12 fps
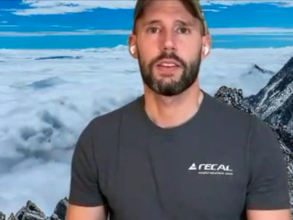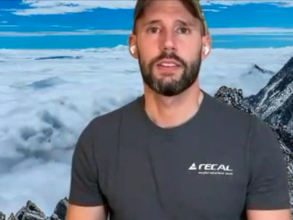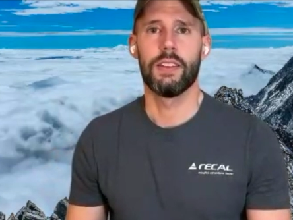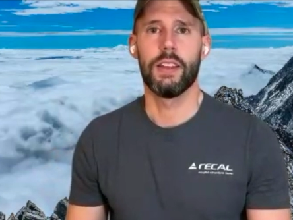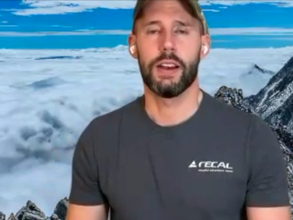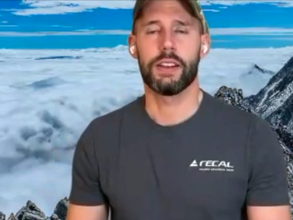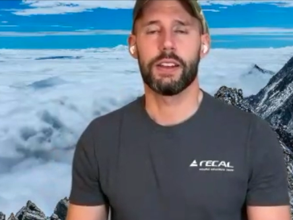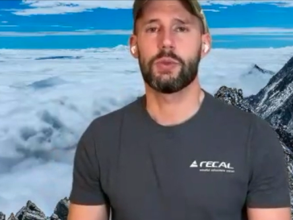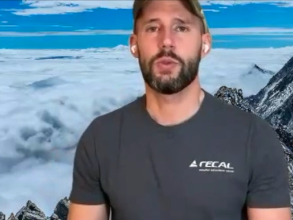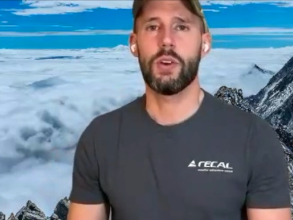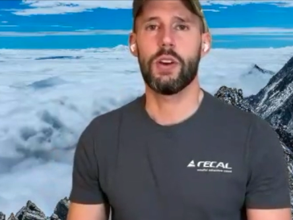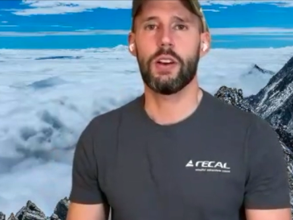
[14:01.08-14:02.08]

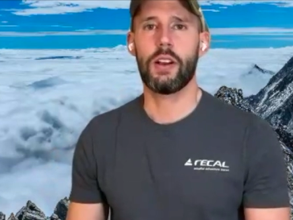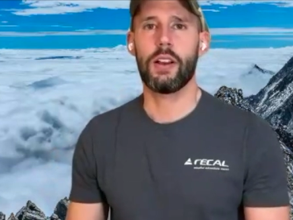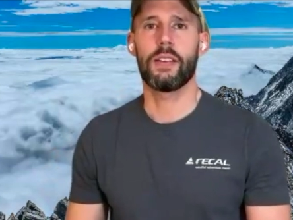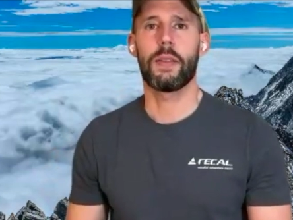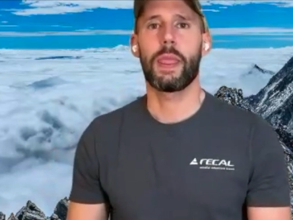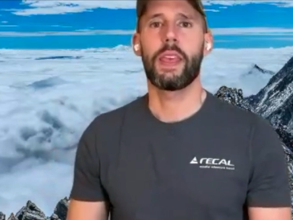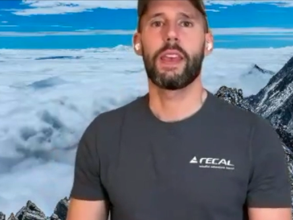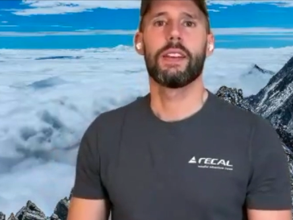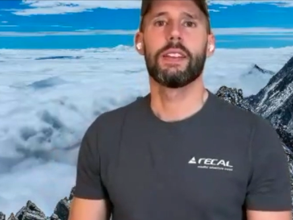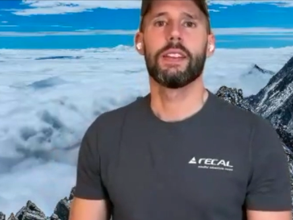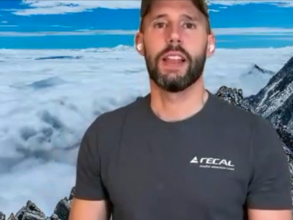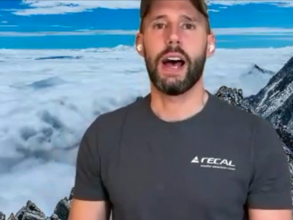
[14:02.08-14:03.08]
Nice work.
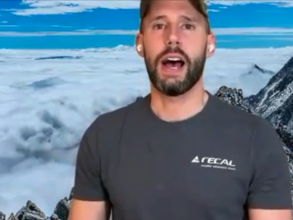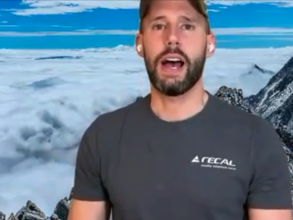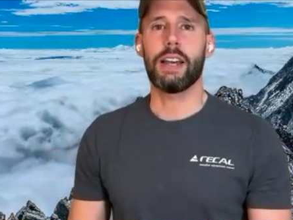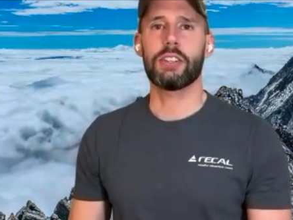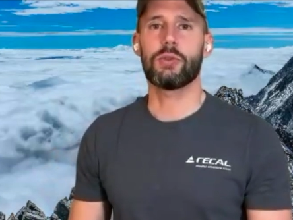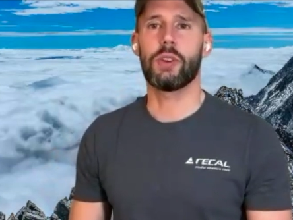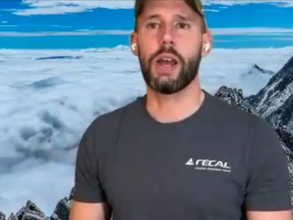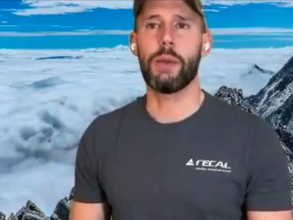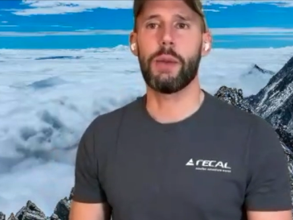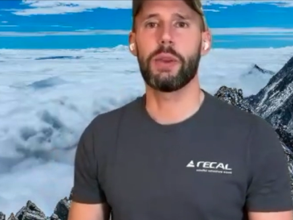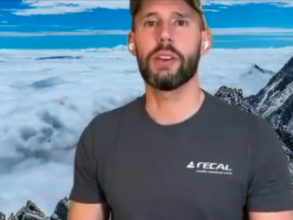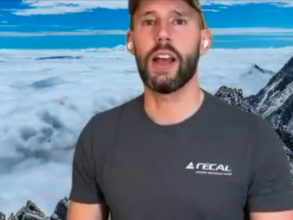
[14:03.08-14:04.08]
Last
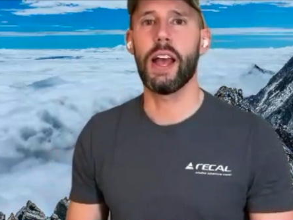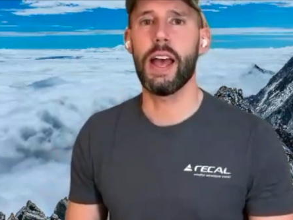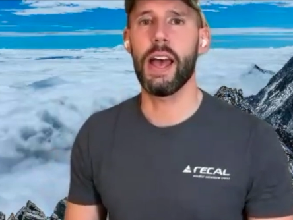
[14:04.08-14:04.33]
rep here.